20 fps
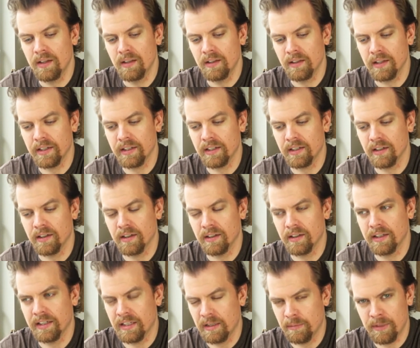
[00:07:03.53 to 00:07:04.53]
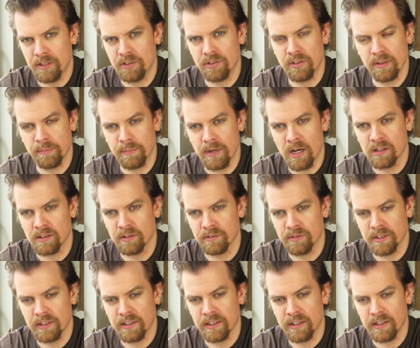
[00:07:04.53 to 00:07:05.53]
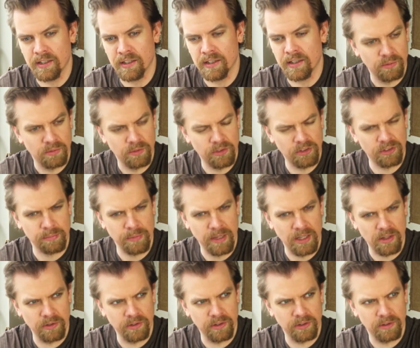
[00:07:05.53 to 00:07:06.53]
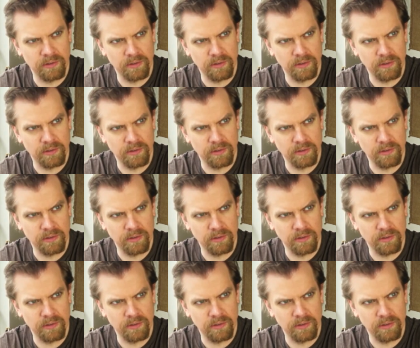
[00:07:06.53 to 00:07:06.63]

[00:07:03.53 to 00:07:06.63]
Like I mentioned, the baklava that I smelled.